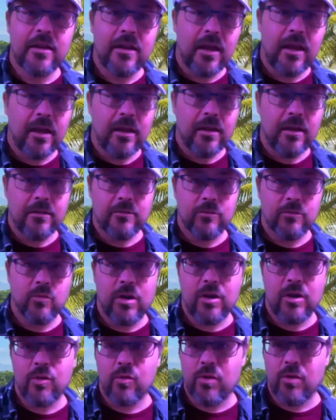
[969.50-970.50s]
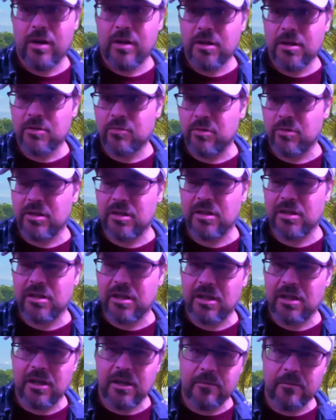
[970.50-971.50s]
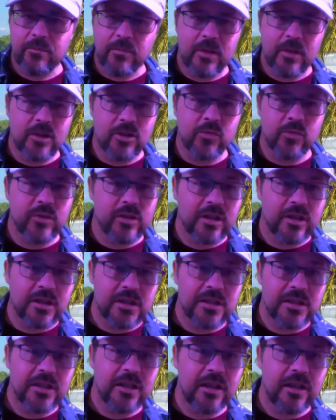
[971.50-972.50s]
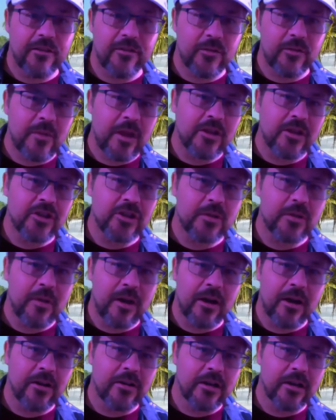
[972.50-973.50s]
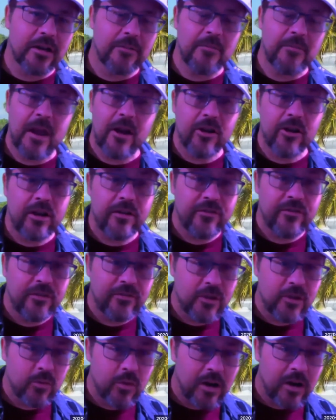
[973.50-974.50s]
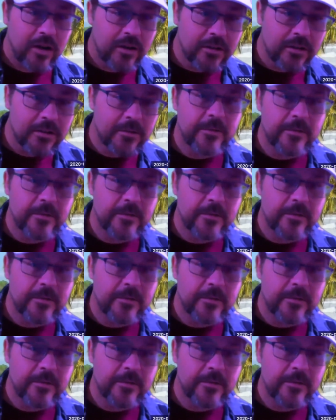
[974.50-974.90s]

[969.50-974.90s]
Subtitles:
And one of the ones was to release the information about Area 51.